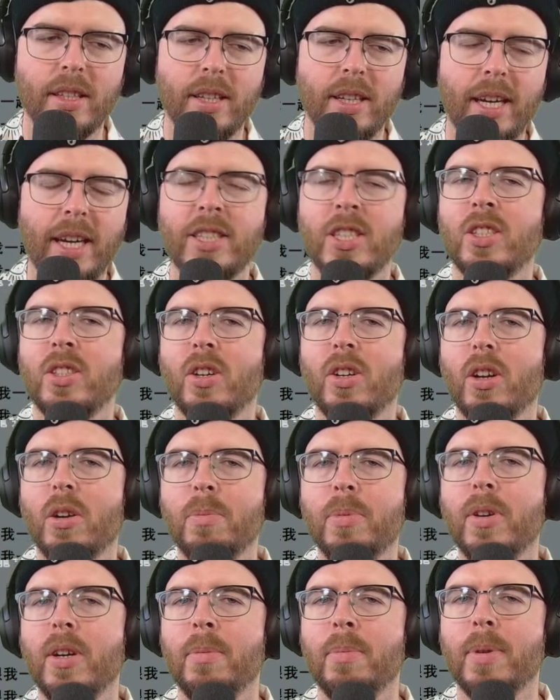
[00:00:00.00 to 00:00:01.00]
And it's not on
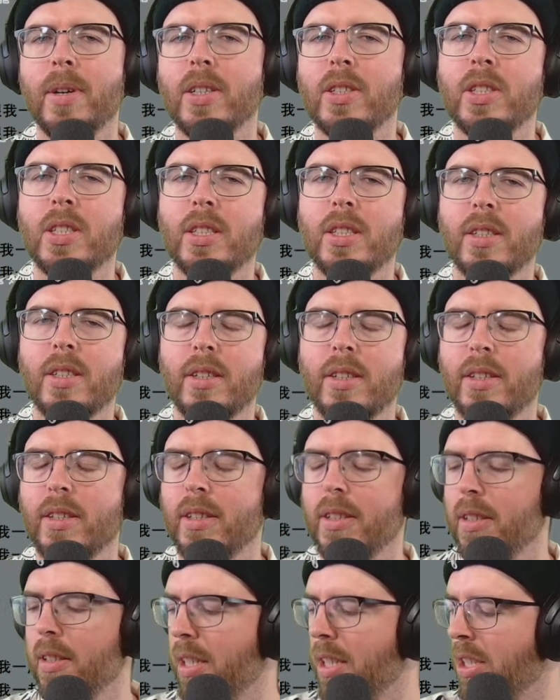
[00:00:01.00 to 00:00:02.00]
purpose.
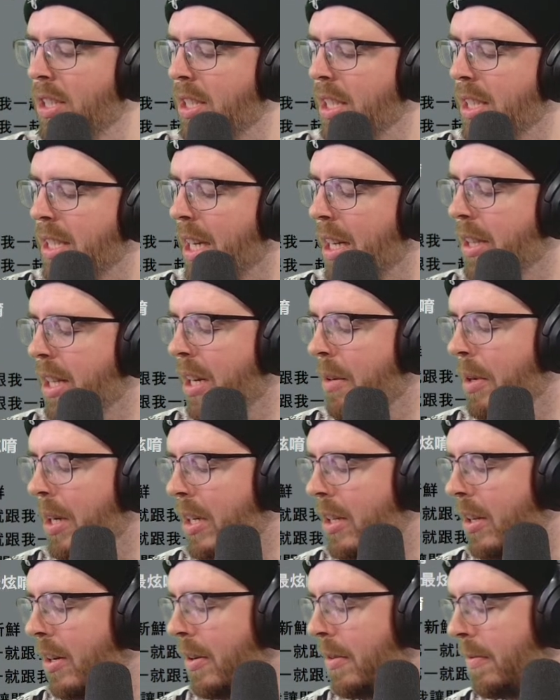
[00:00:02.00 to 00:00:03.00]
It turns out that way, you
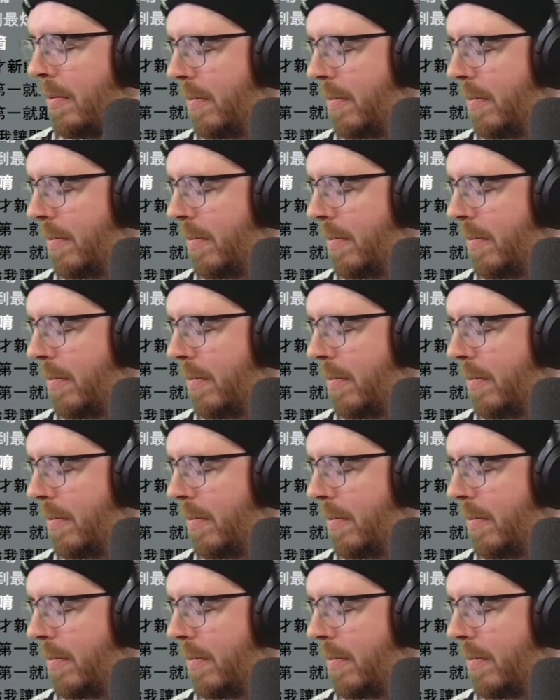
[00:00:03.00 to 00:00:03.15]
know?